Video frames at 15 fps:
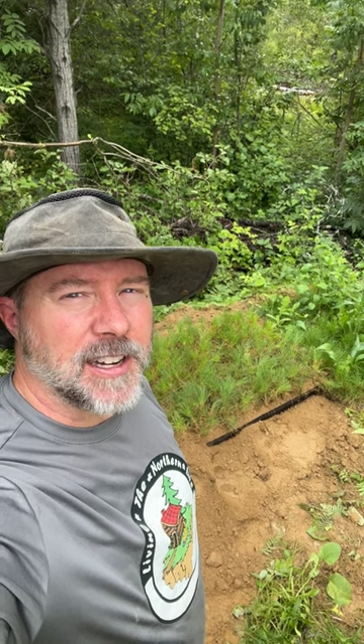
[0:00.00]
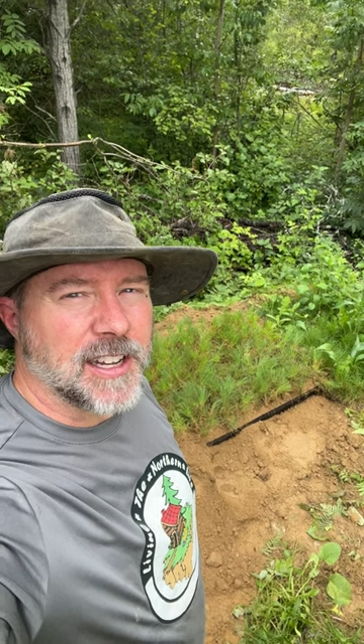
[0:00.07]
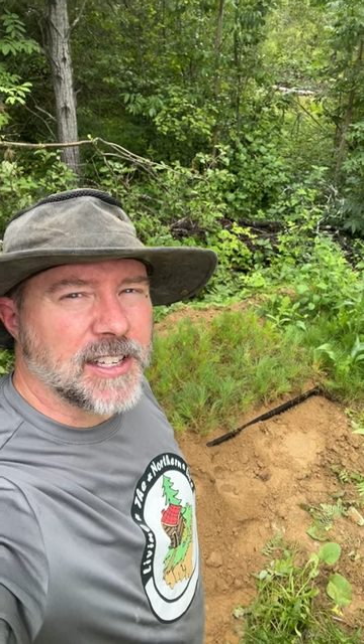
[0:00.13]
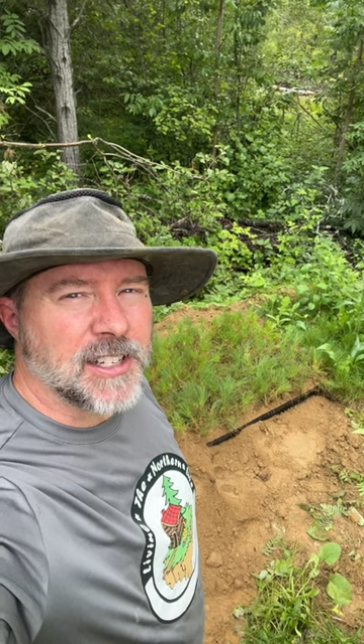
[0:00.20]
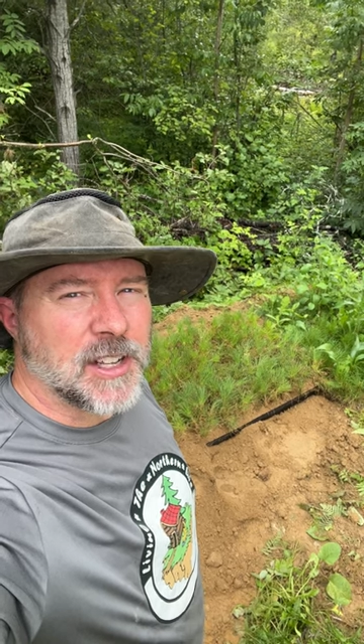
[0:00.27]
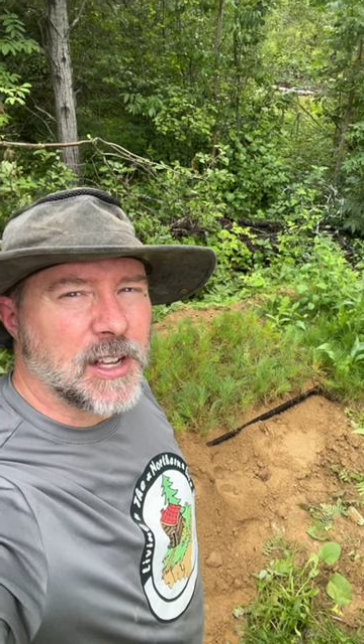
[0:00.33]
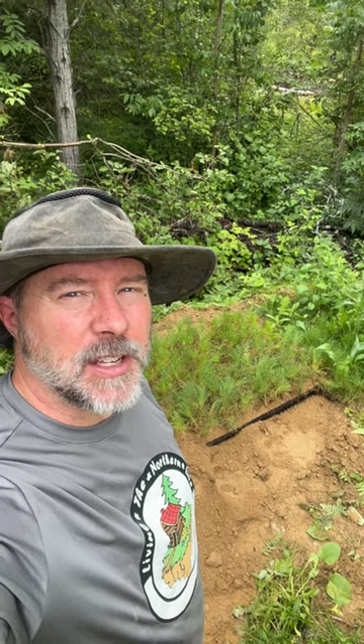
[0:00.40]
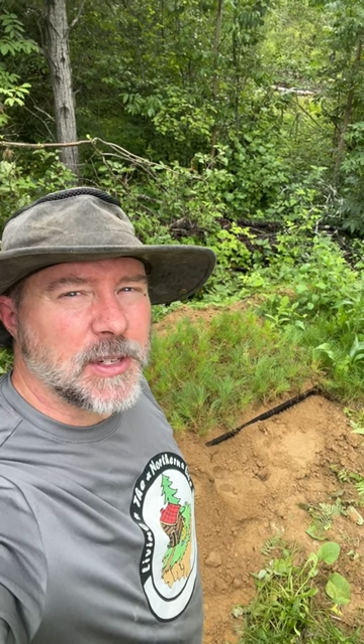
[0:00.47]
It
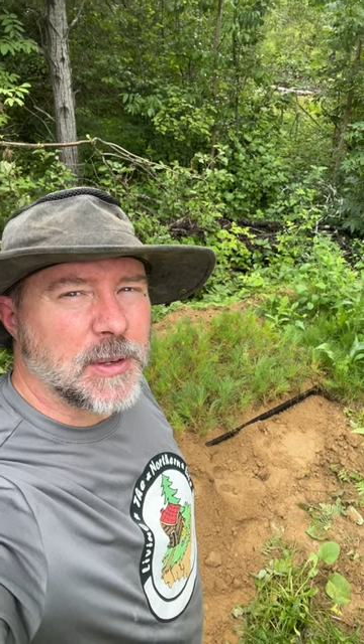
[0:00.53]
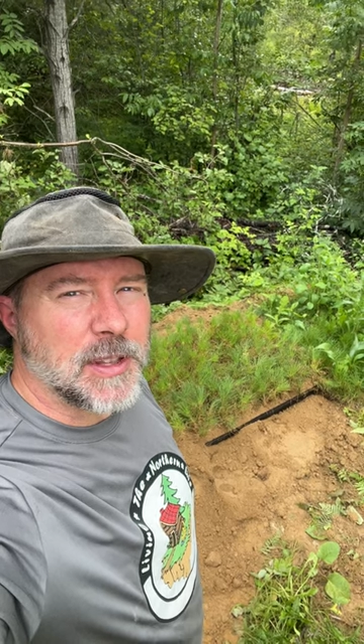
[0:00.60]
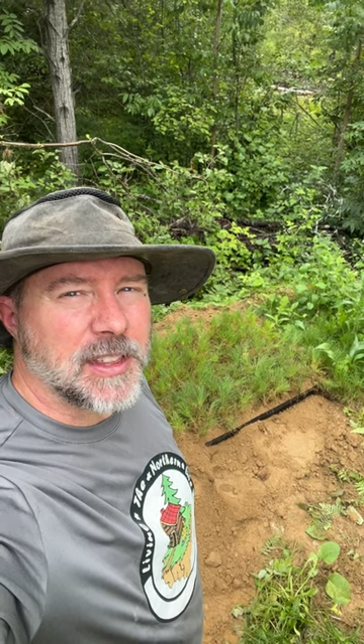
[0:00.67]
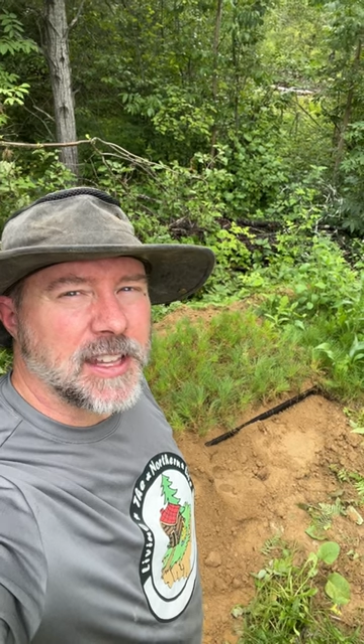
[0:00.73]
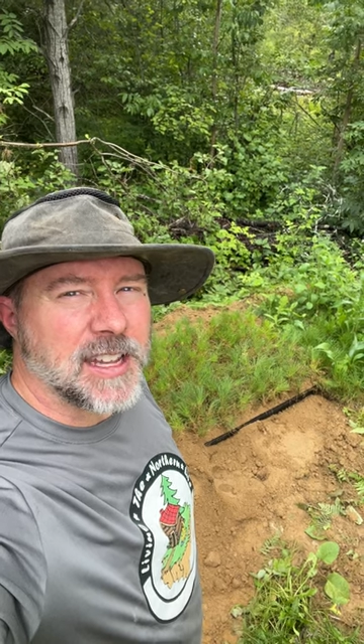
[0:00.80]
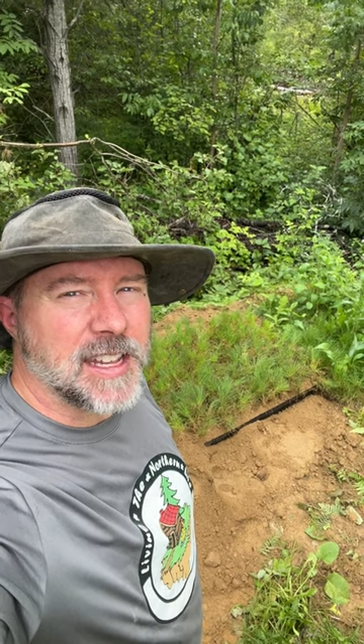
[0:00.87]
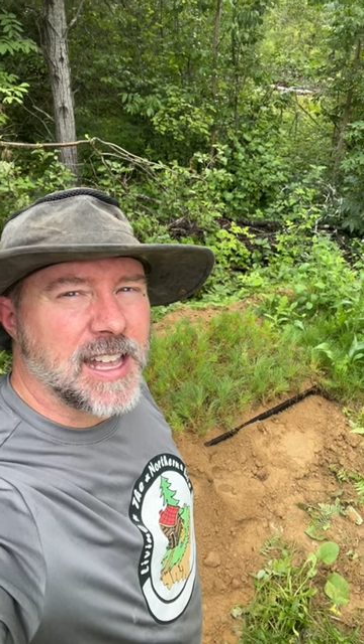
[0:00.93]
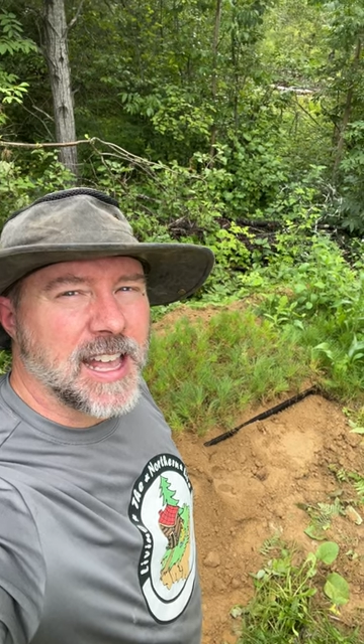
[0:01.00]
doesn't cost you a
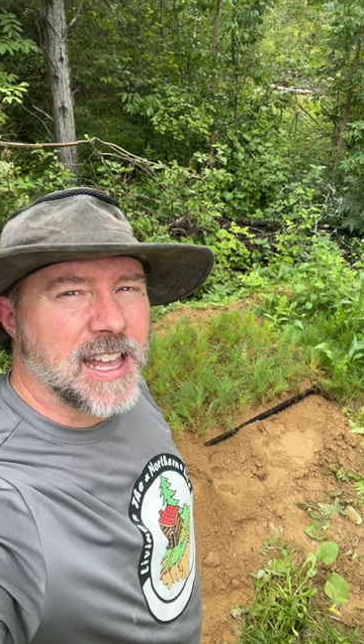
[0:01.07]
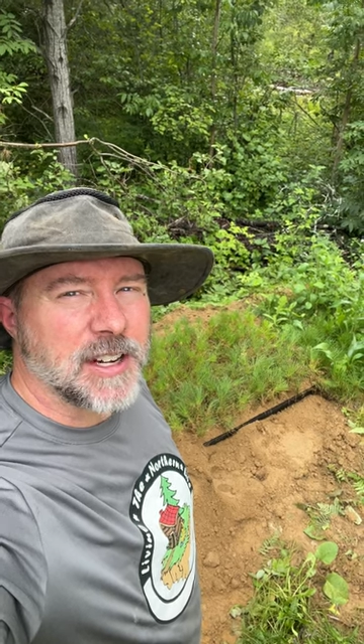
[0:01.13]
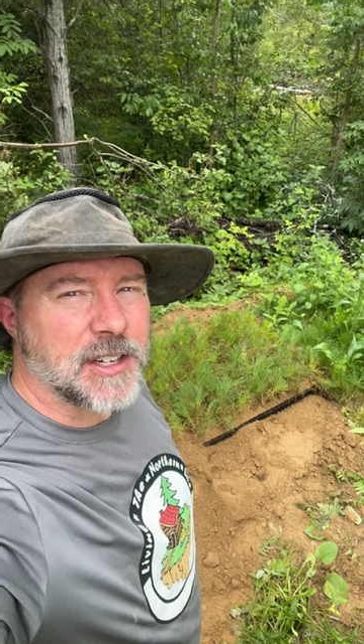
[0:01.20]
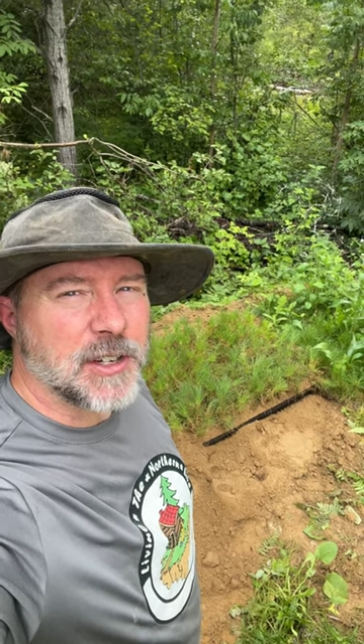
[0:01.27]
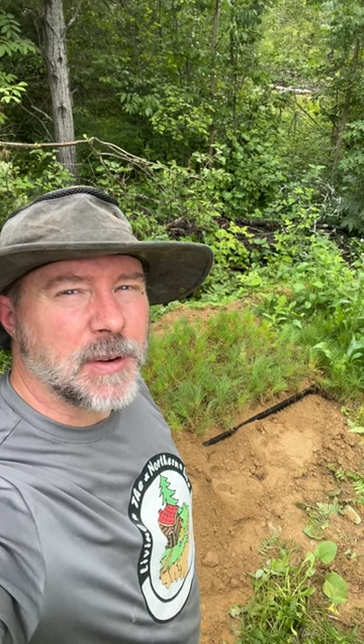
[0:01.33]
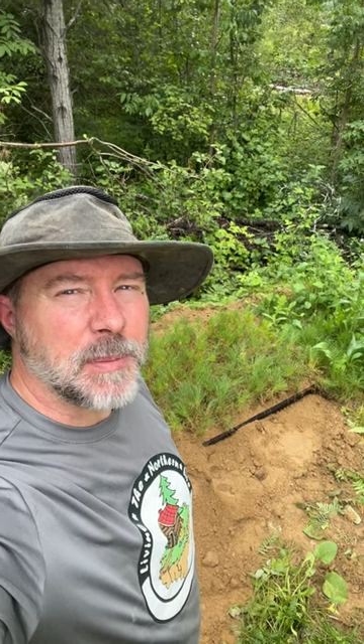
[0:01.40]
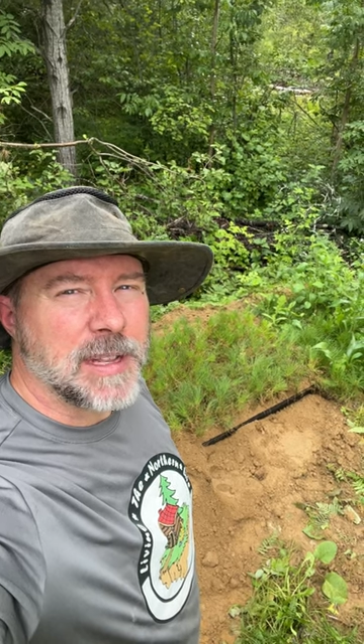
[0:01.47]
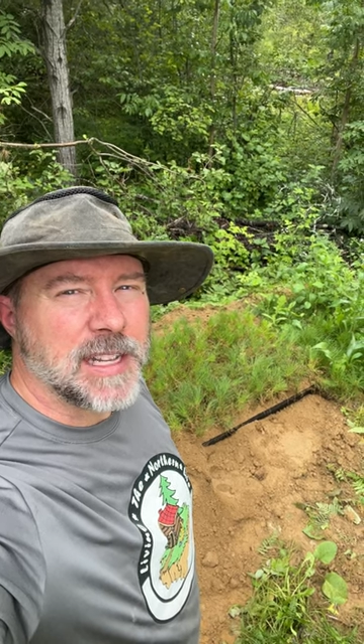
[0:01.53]
thing, and it
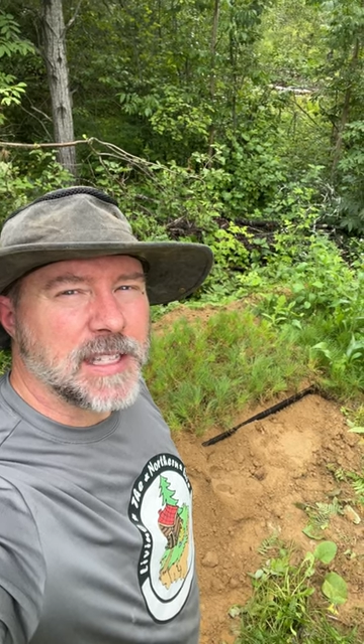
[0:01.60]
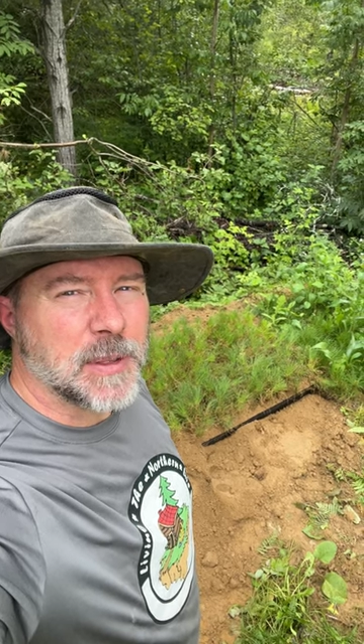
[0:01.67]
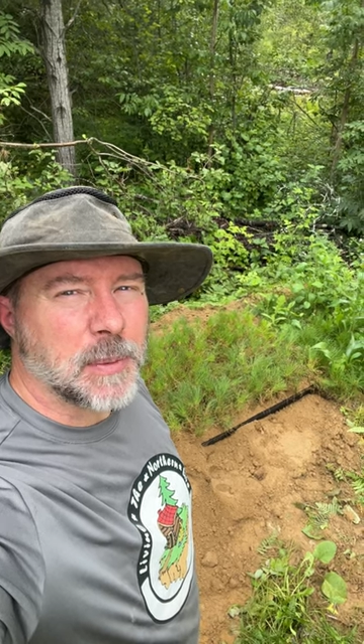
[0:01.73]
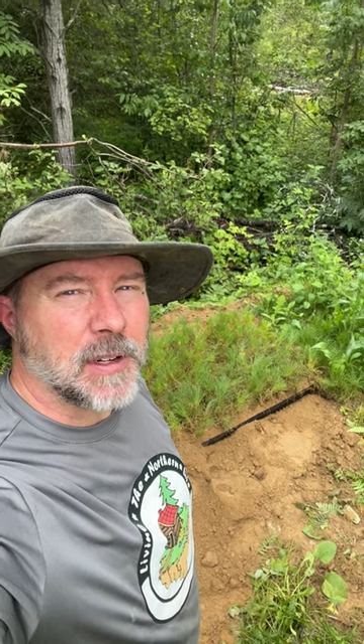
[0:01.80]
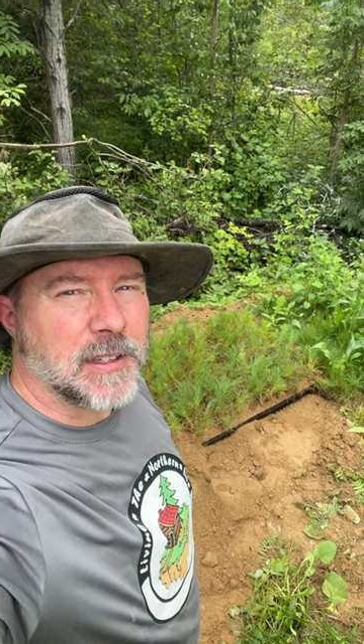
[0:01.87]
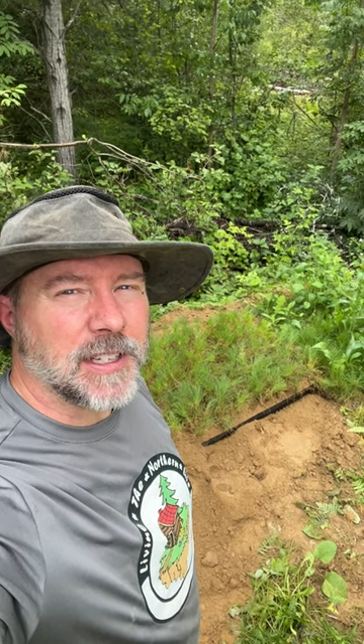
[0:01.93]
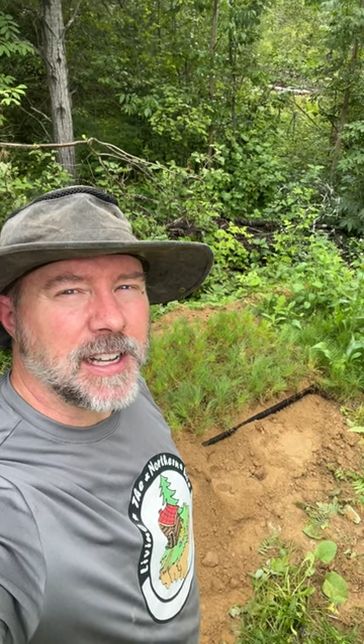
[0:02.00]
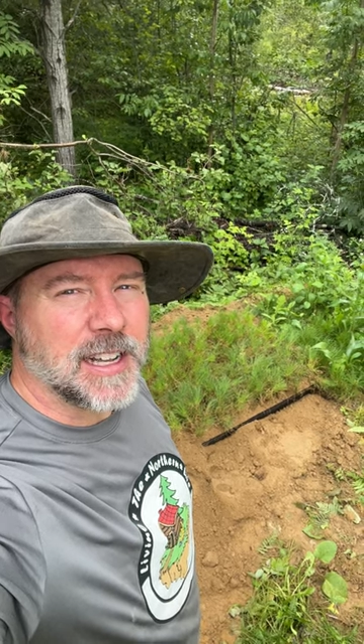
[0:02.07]
sure means the
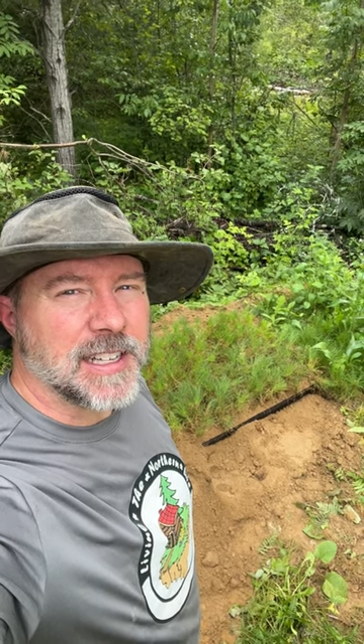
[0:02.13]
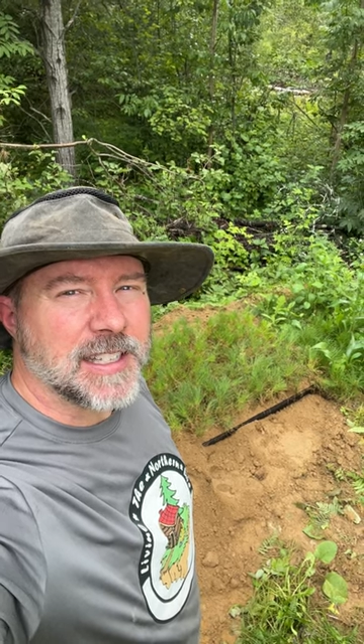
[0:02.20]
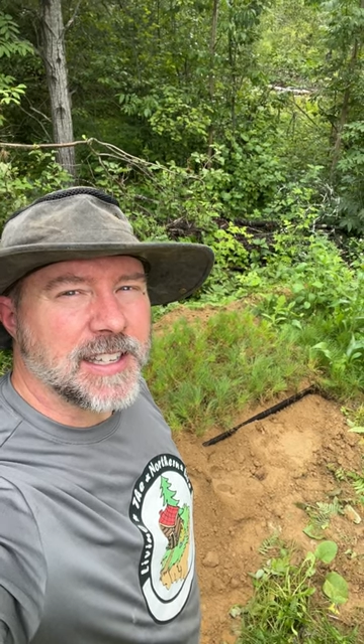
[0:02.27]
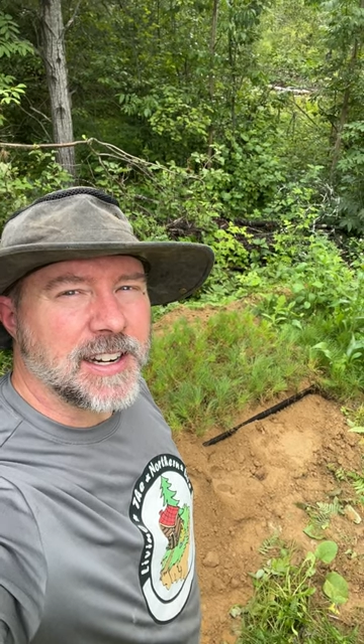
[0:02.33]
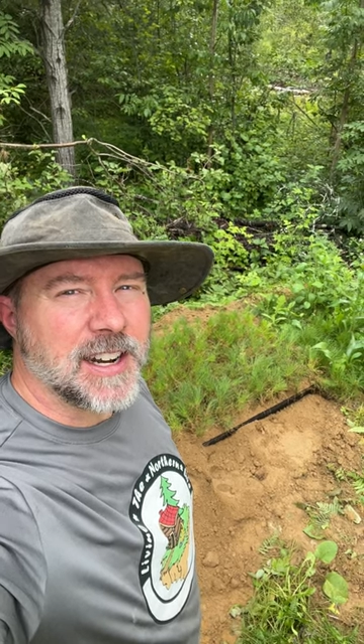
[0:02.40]
world to us.